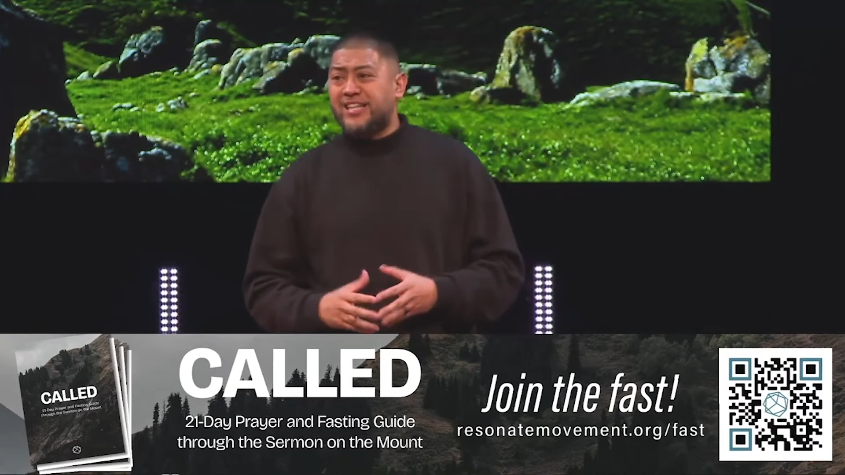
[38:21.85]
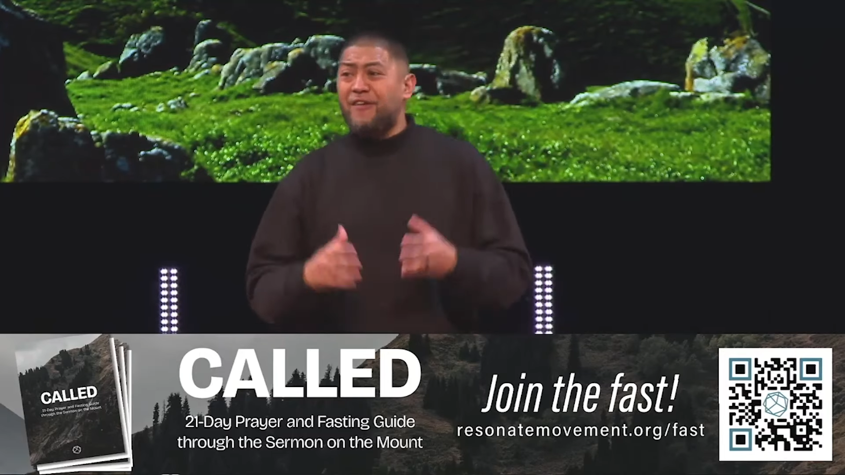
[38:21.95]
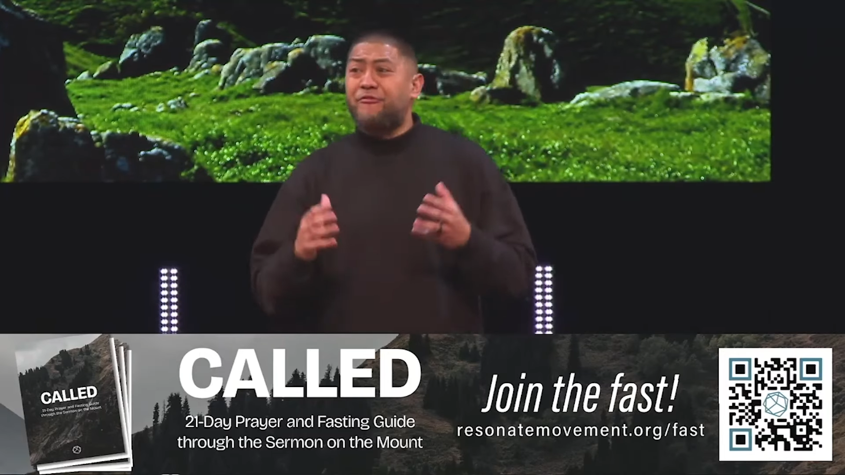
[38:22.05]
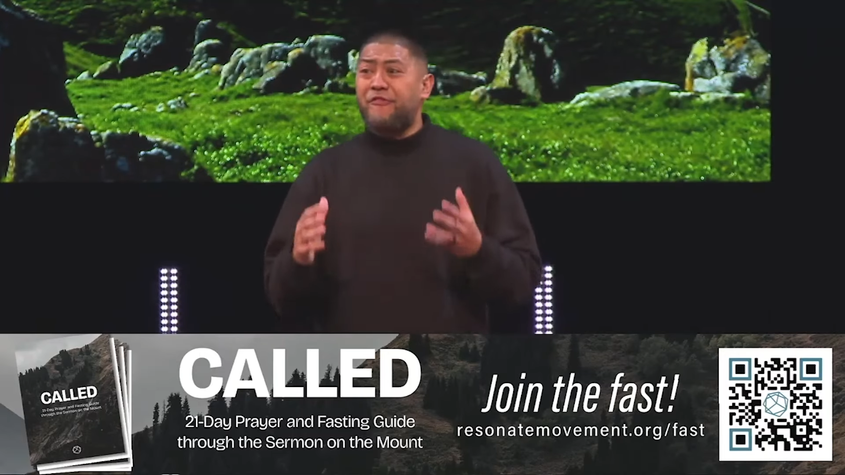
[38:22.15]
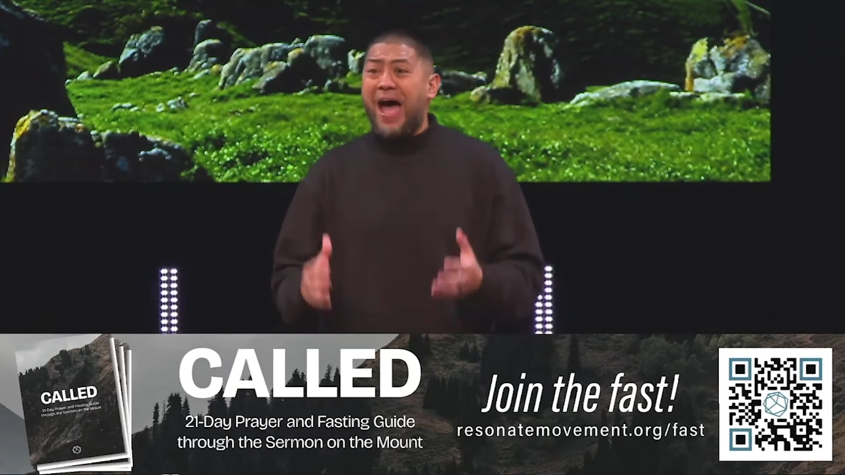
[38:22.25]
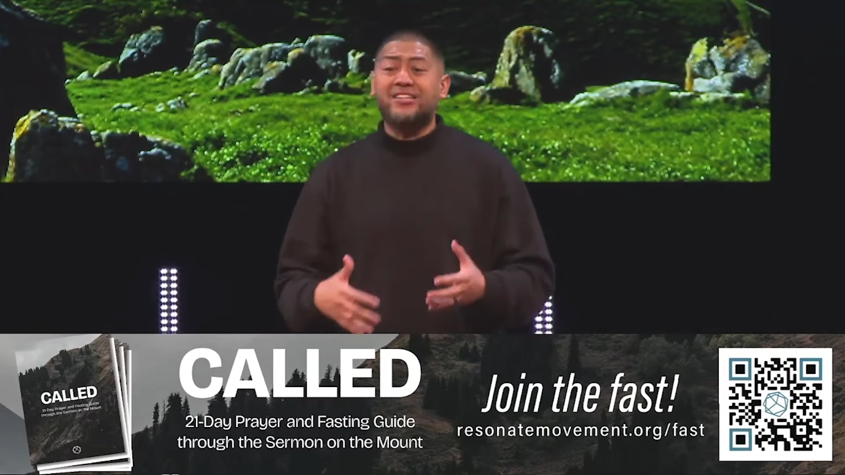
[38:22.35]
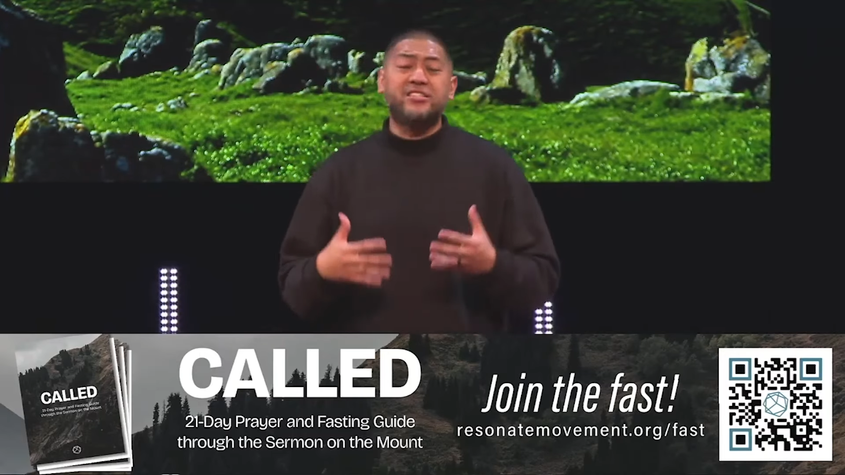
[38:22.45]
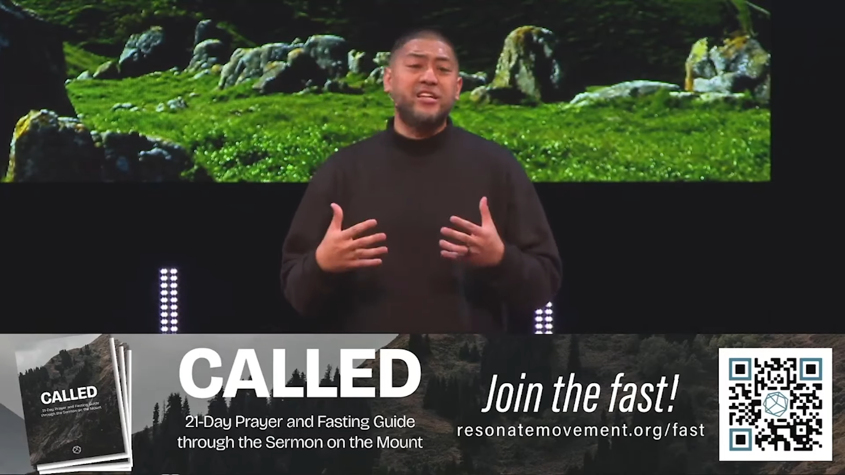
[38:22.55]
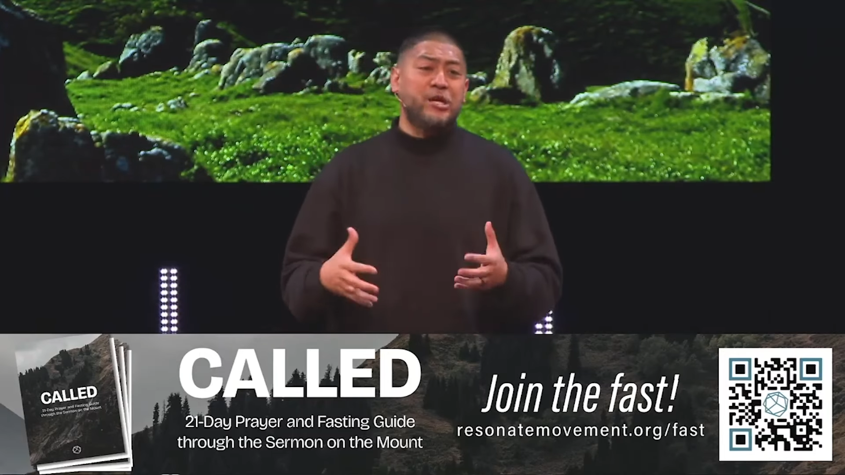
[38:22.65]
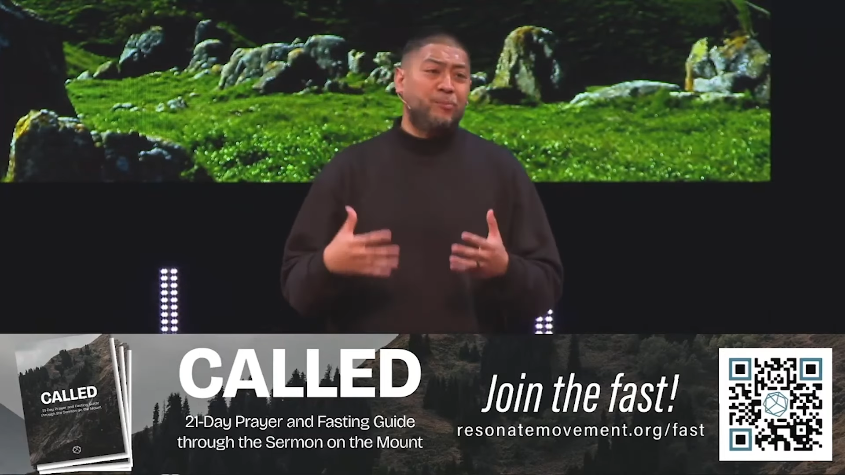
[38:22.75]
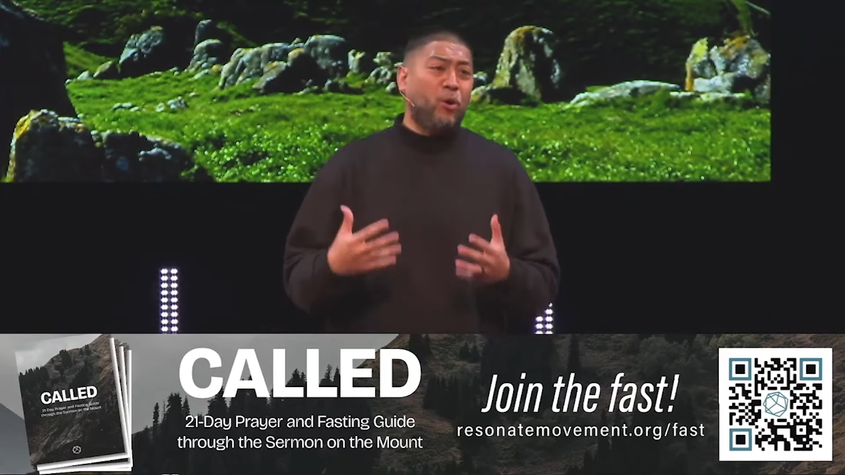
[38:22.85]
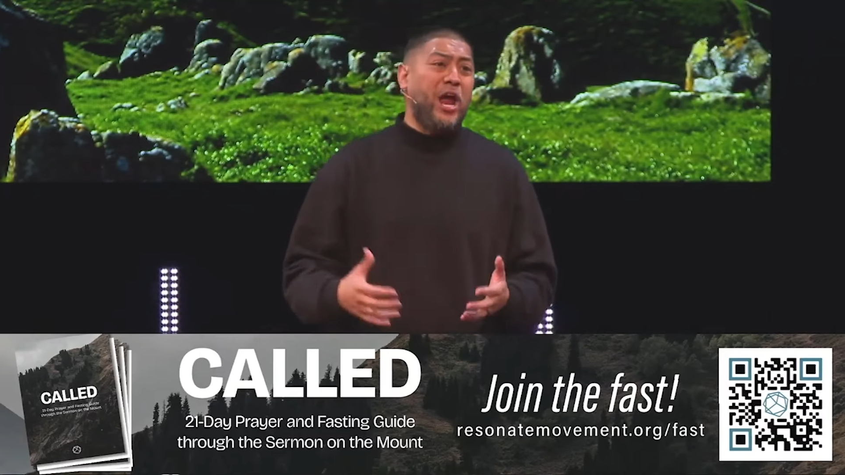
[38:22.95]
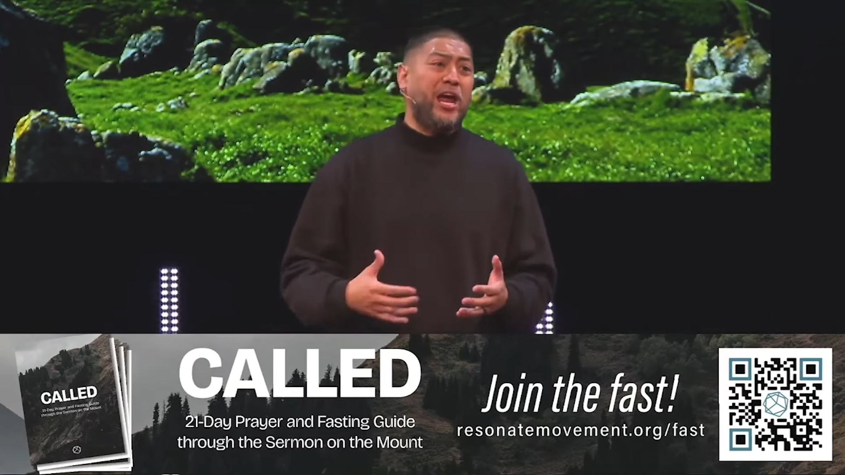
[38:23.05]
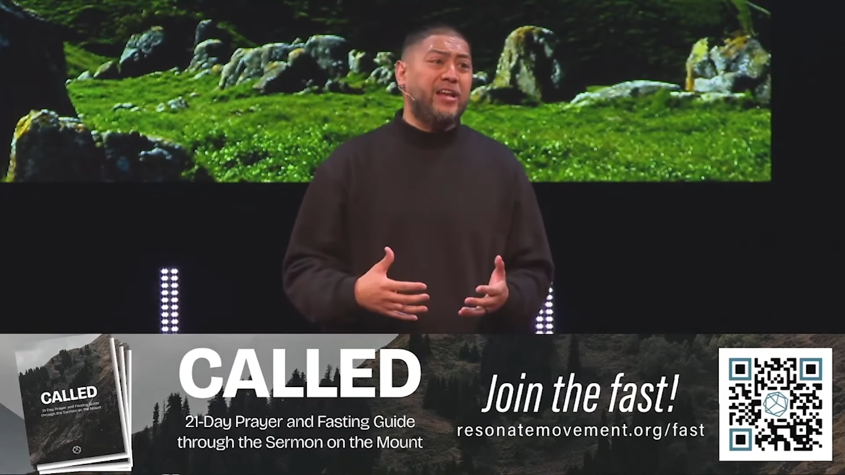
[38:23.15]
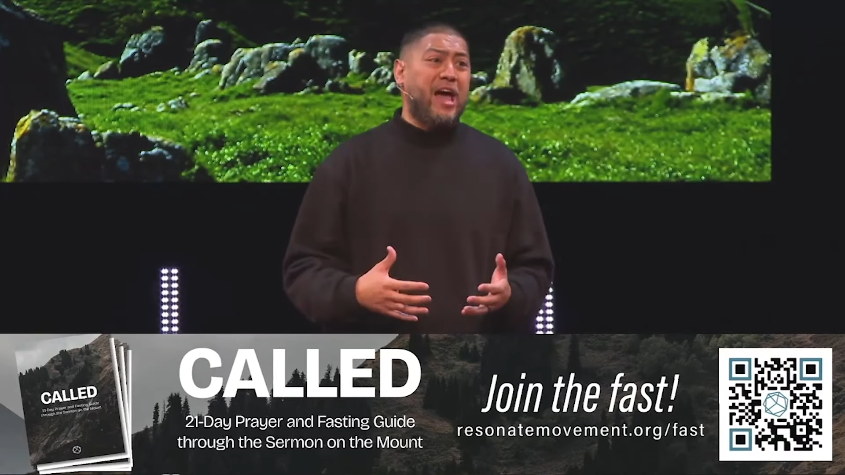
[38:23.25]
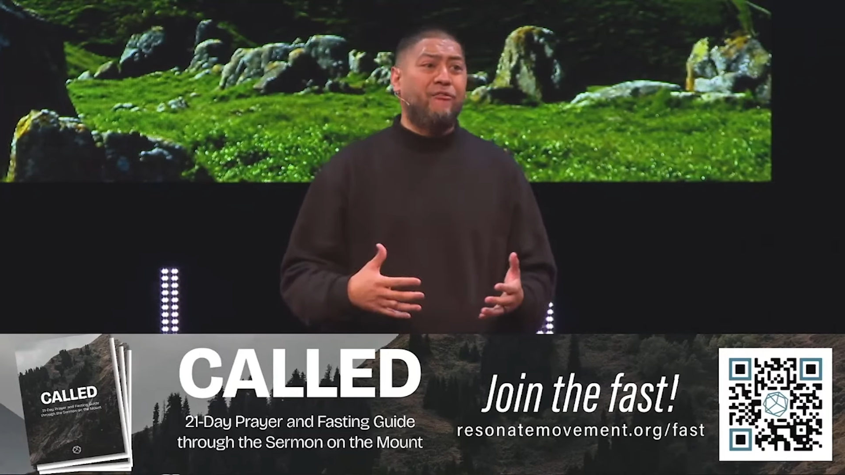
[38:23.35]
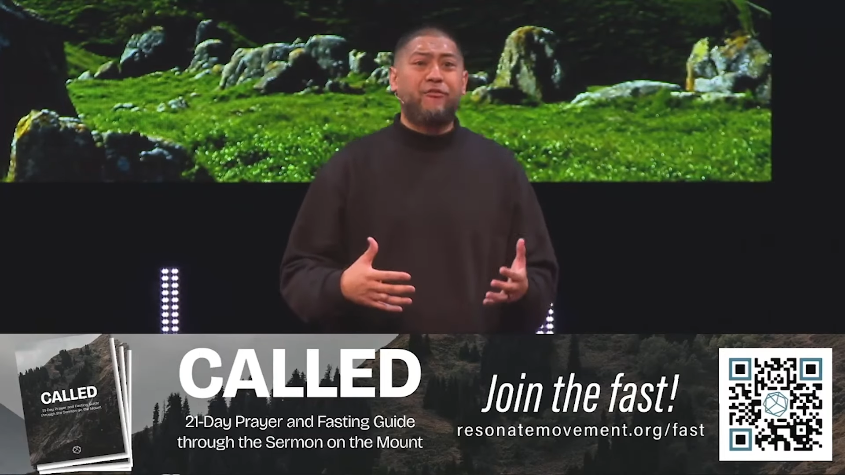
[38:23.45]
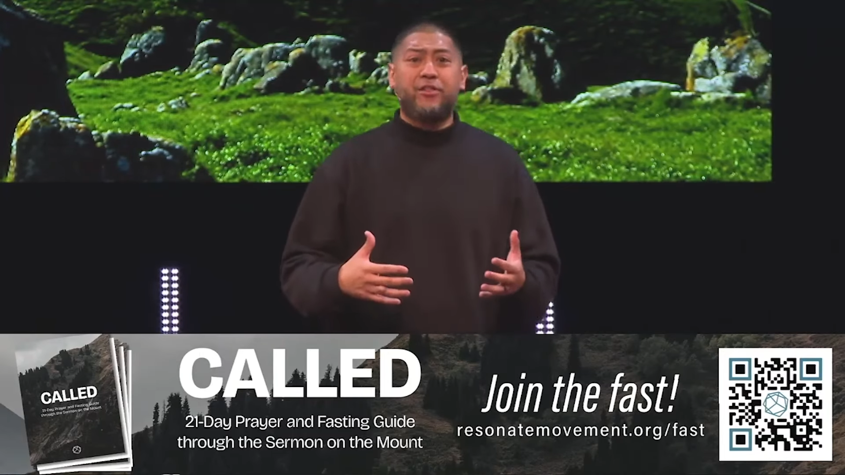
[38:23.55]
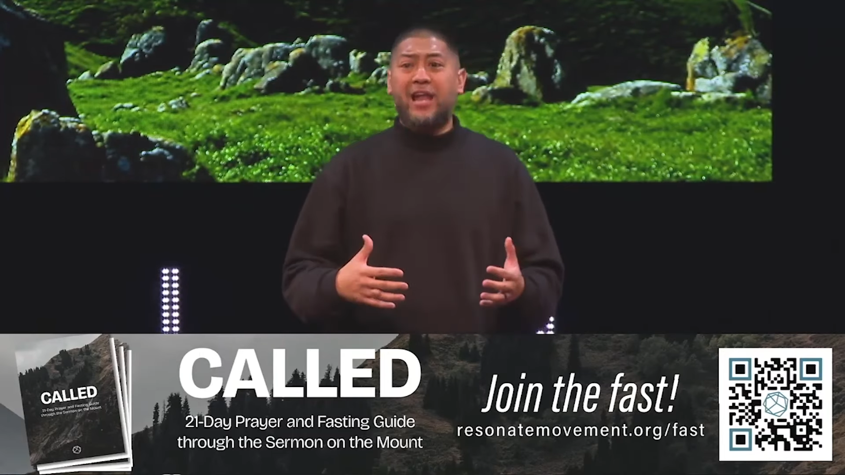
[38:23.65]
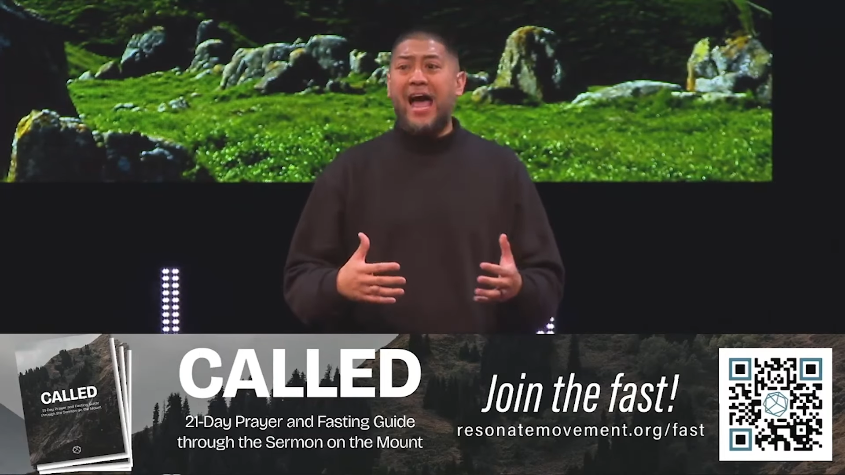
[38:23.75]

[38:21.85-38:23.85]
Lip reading: I've fasted and prayed now for the